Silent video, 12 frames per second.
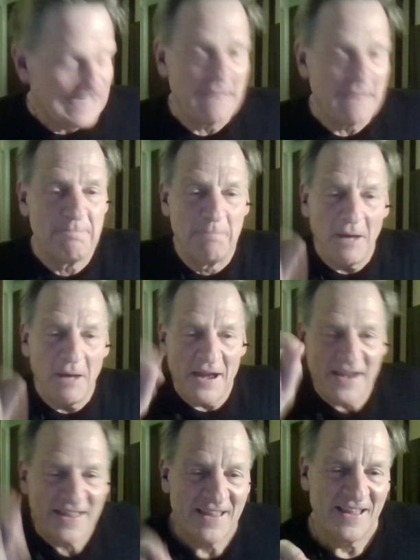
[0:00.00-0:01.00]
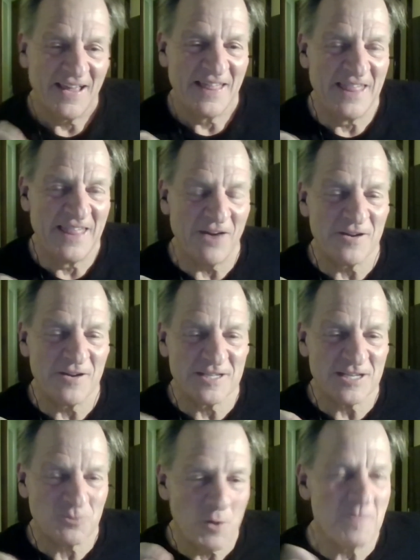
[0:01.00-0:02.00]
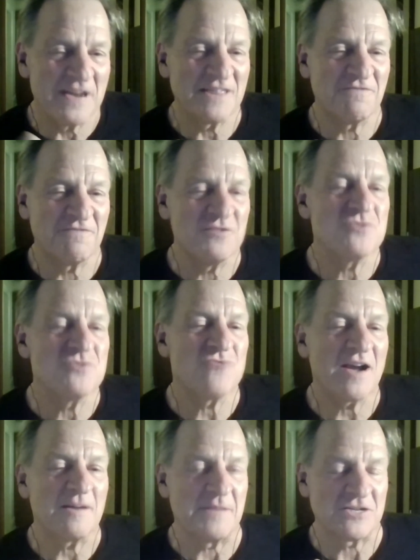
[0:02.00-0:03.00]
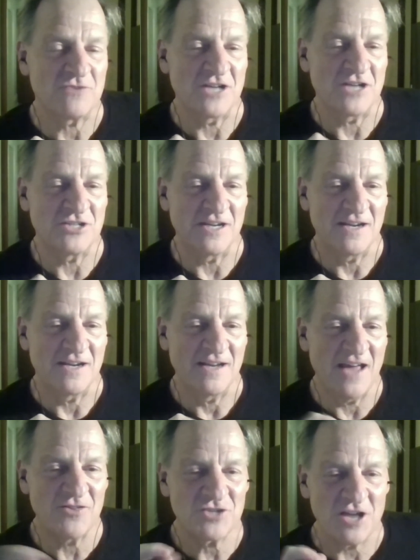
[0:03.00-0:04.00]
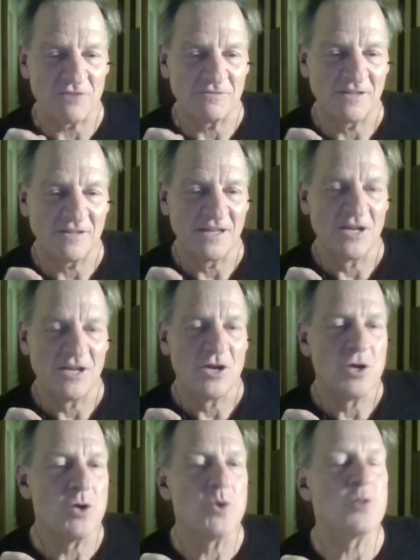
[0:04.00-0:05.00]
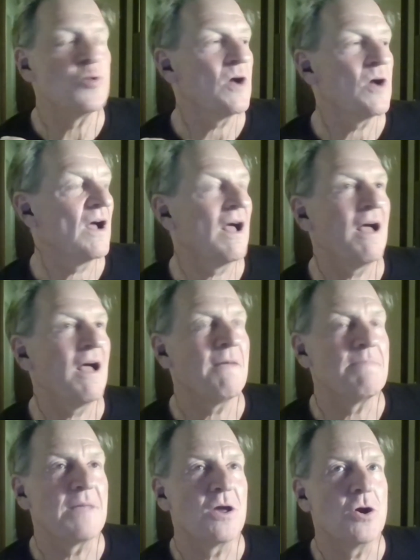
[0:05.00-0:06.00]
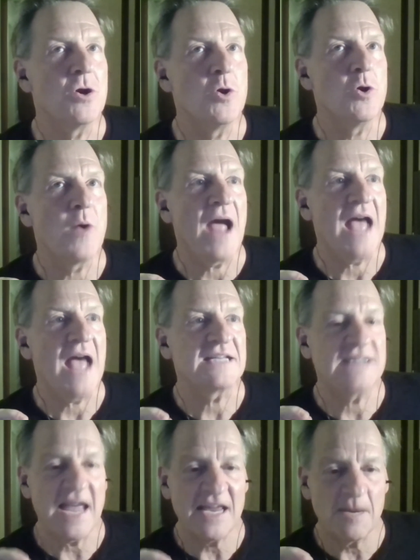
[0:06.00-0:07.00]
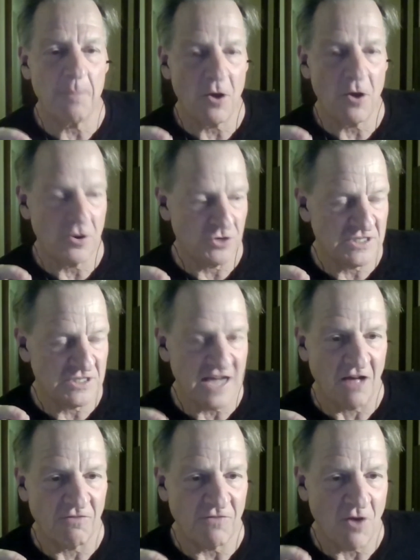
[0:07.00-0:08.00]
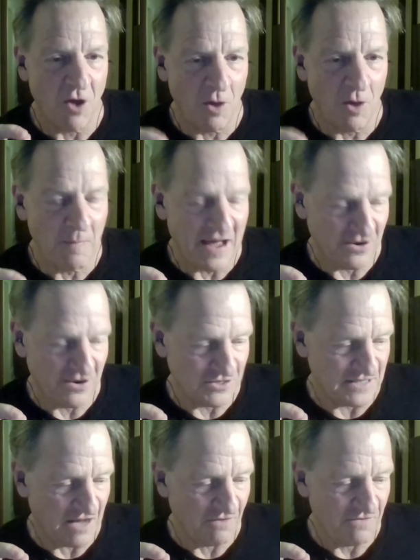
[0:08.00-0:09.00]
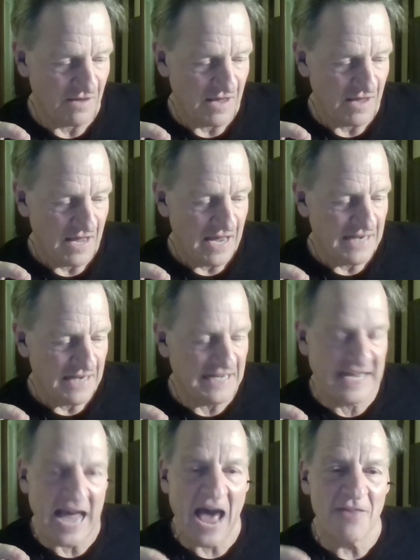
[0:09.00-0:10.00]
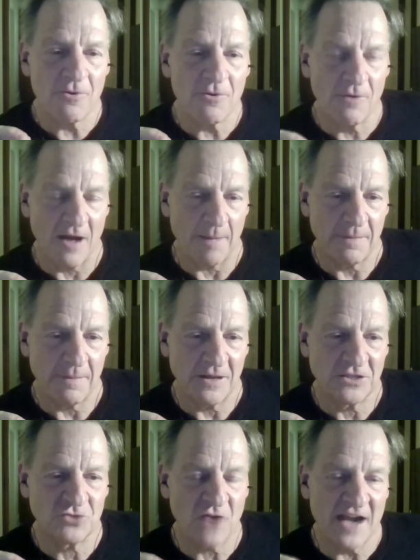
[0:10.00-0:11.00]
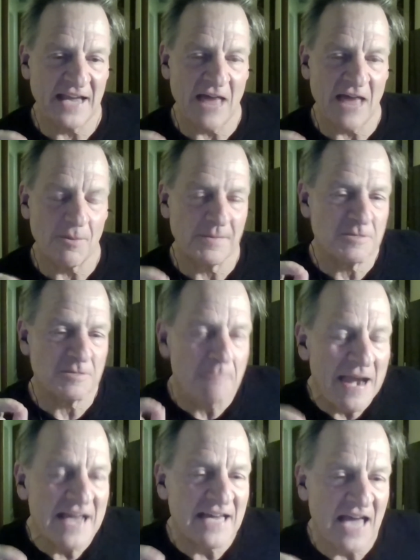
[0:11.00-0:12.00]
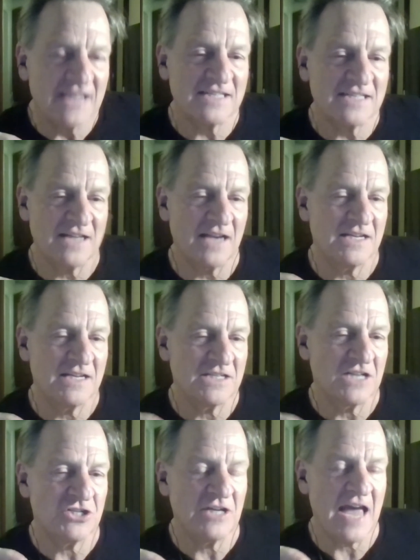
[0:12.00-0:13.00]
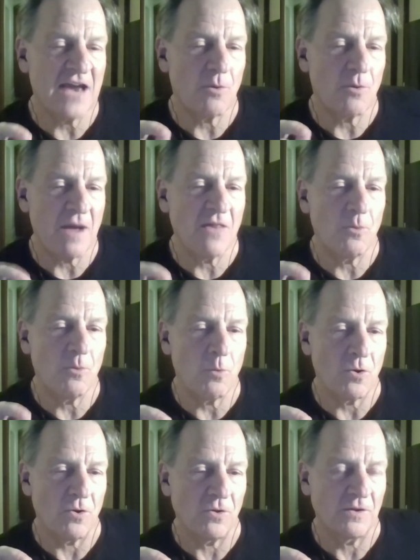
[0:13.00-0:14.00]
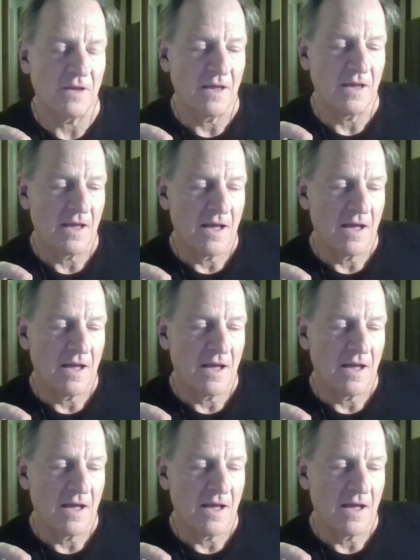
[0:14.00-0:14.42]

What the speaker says: He said, but there is this woman at the Food and Drug Administration, Heather Stone, who has taken it upon herself, all by herself, to try to gather up as many case studies as she can around the world